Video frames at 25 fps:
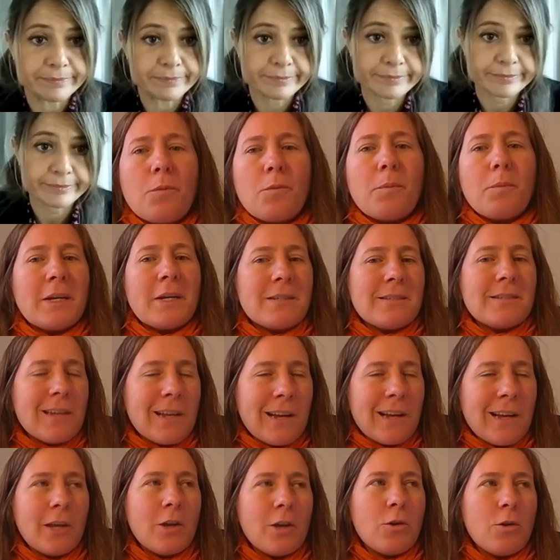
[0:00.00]
So
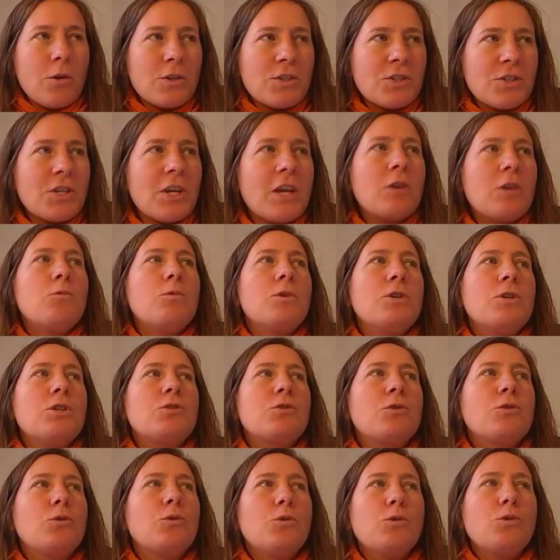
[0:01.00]
basically you're saying we
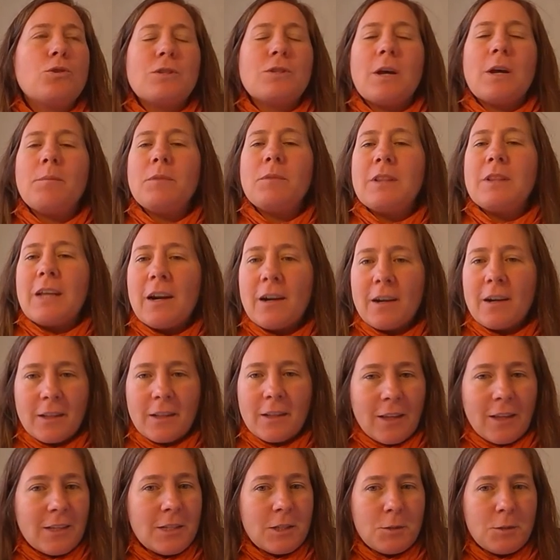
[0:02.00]
should do some
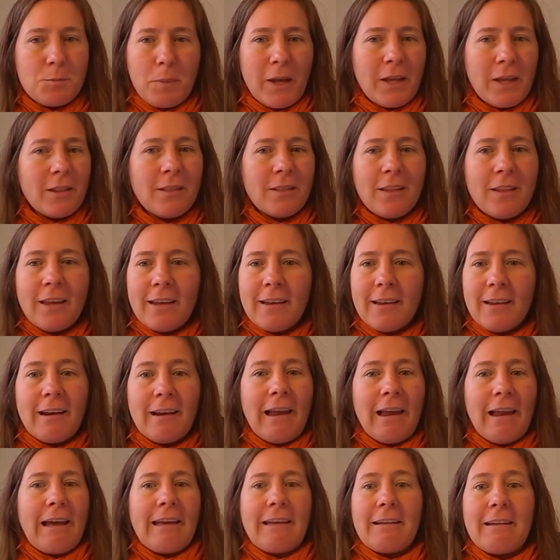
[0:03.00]
targeting spending
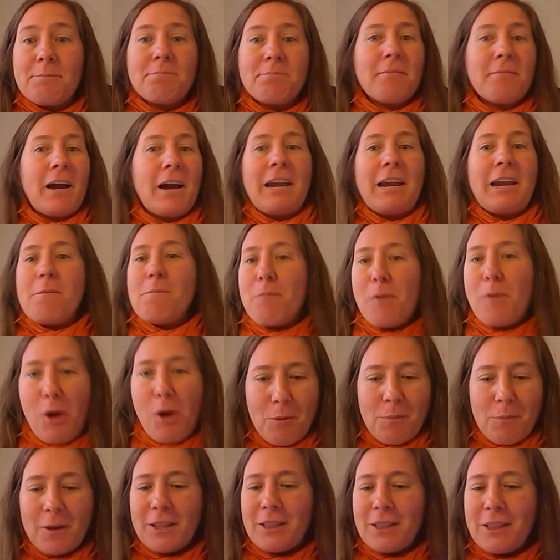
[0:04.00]
like
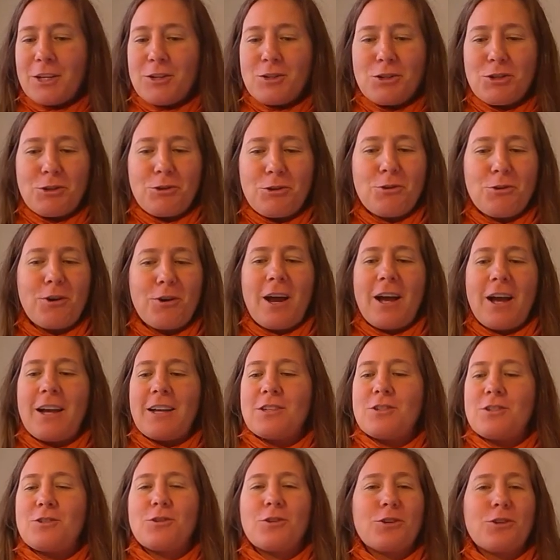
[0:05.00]
unemployment
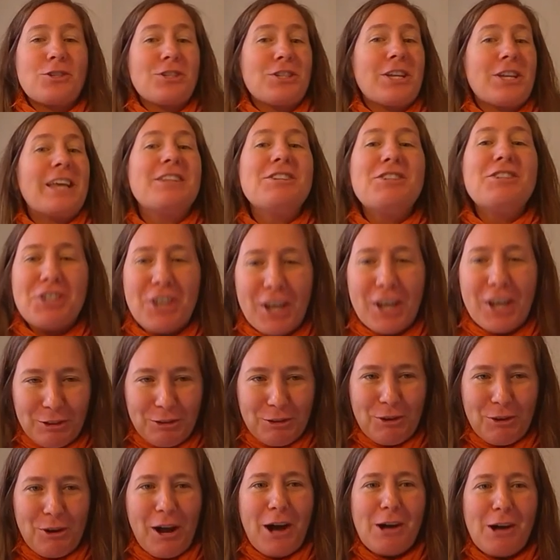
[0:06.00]
insurance or send check
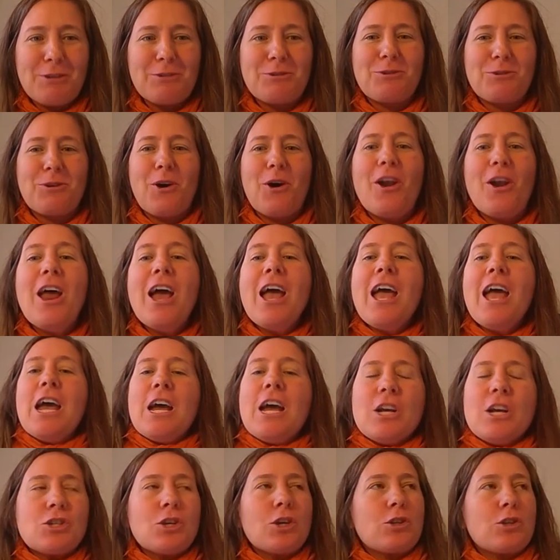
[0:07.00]
to household.
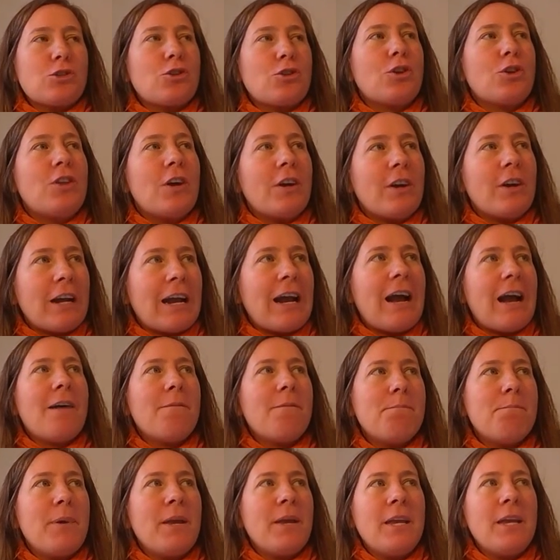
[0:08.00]
So there
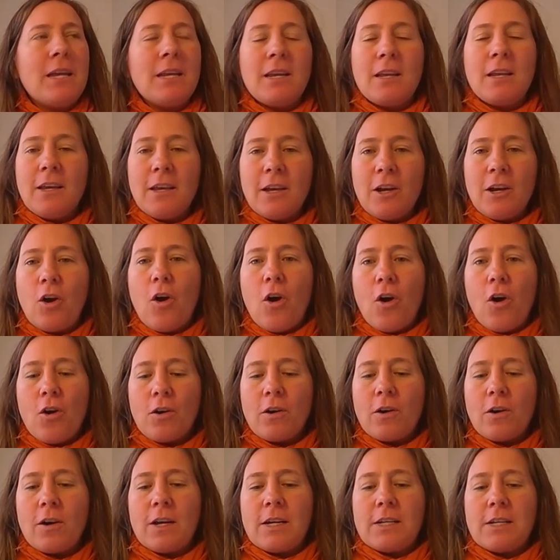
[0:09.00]
have been in
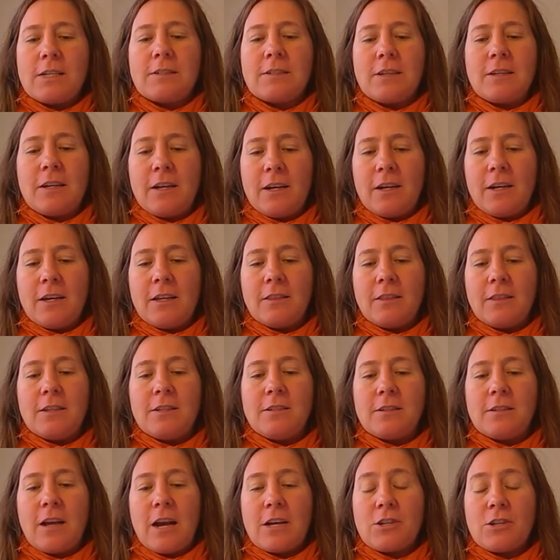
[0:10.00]
Congress
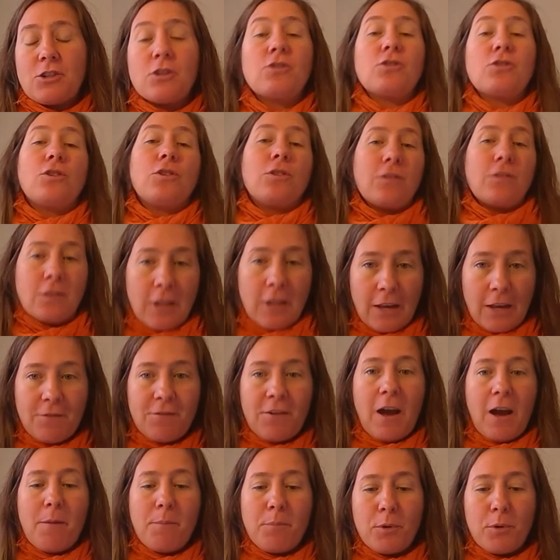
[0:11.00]
discussions, so they've
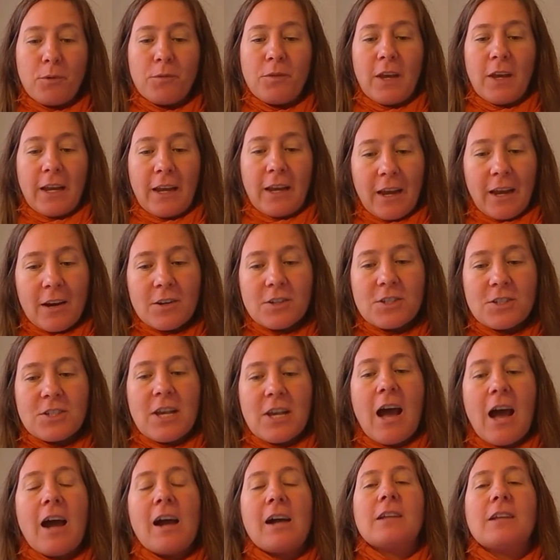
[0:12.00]
approved the CARES
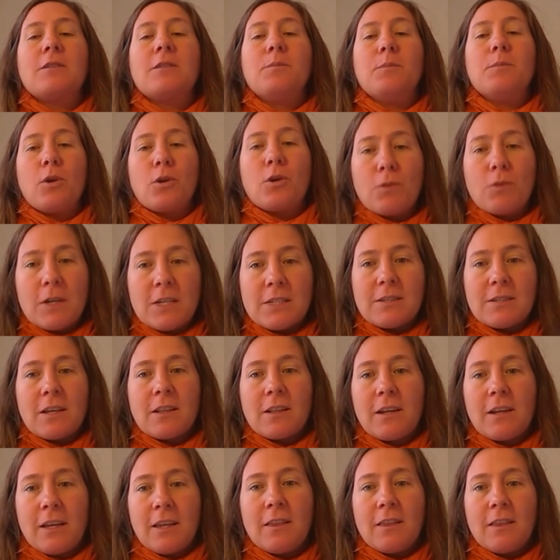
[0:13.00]
Act. More
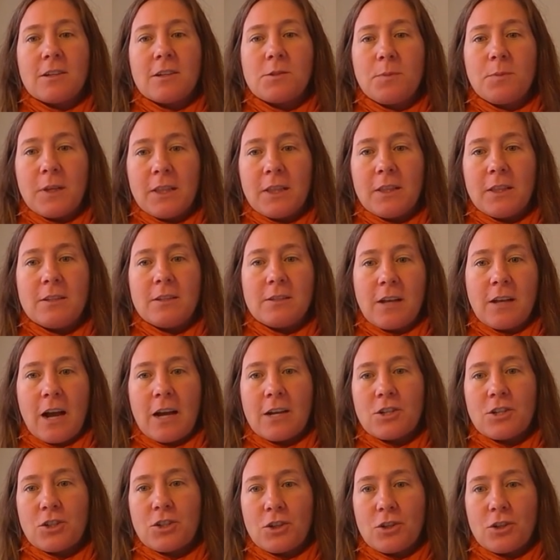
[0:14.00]
recently, there's been
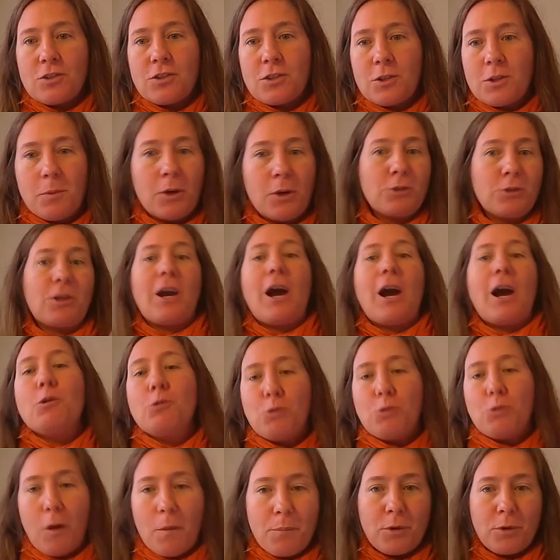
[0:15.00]
discussions about how
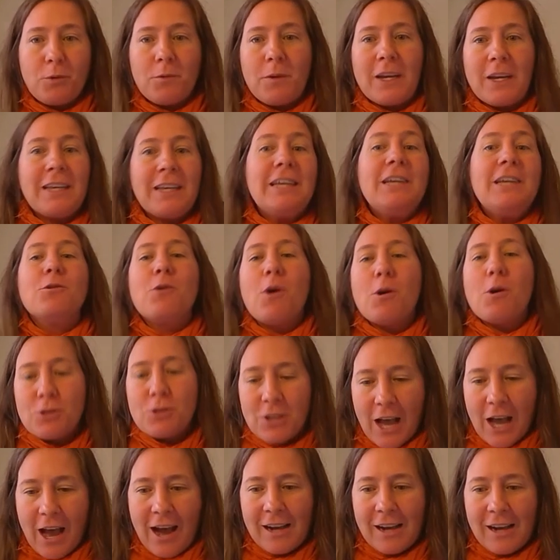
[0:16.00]
to approve a HEROES
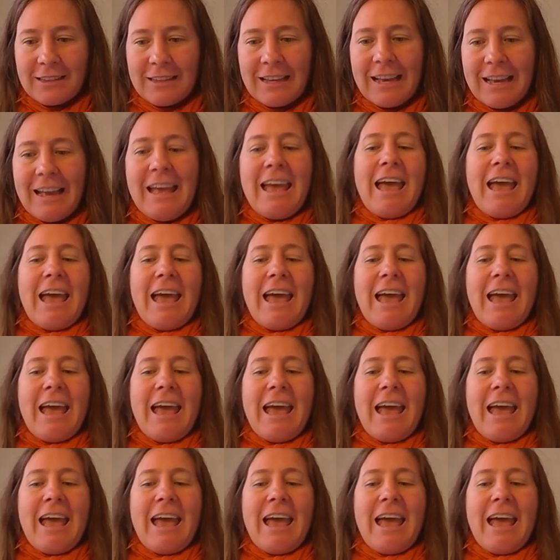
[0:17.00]
Act.